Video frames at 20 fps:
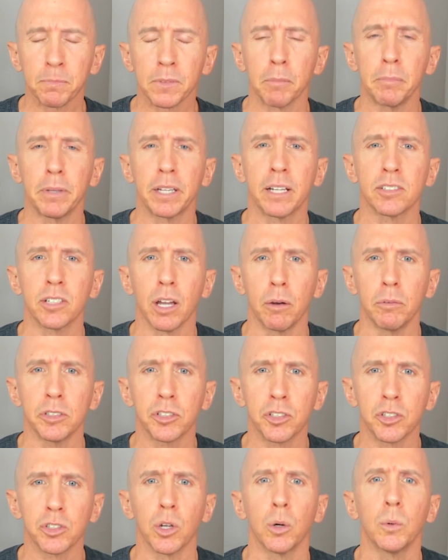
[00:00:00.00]
because I
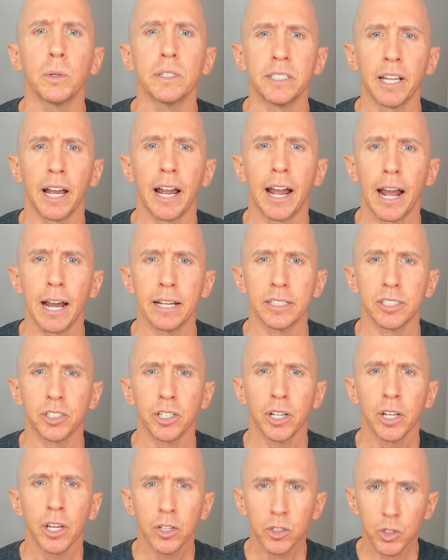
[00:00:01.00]
was so attached
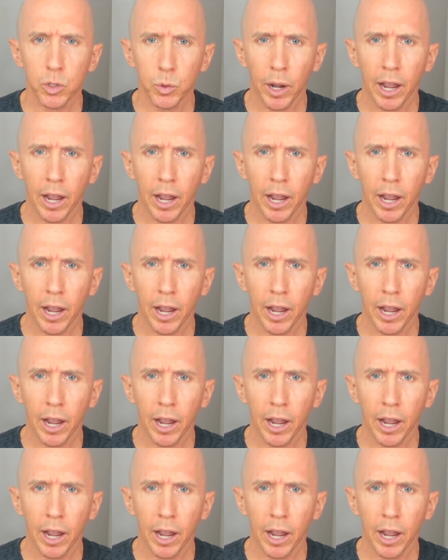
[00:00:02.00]
to